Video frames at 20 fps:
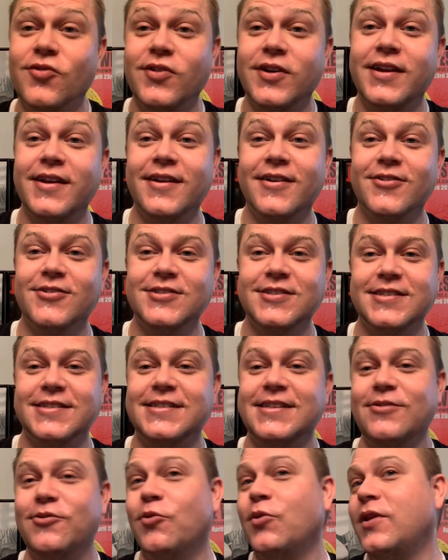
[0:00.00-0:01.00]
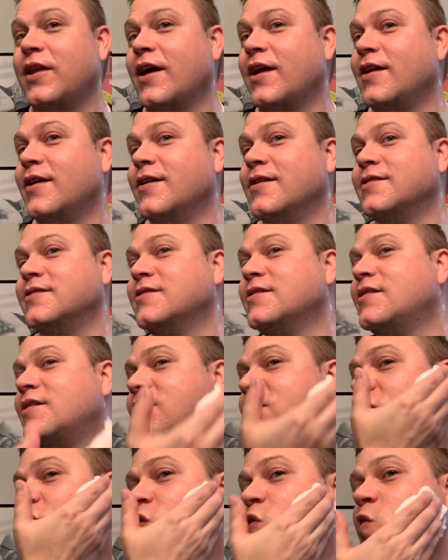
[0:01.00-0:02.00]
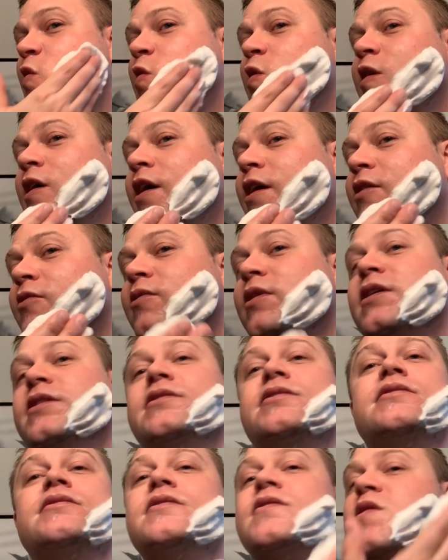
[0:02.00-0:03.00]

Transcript: video and just see what that is. Anyways,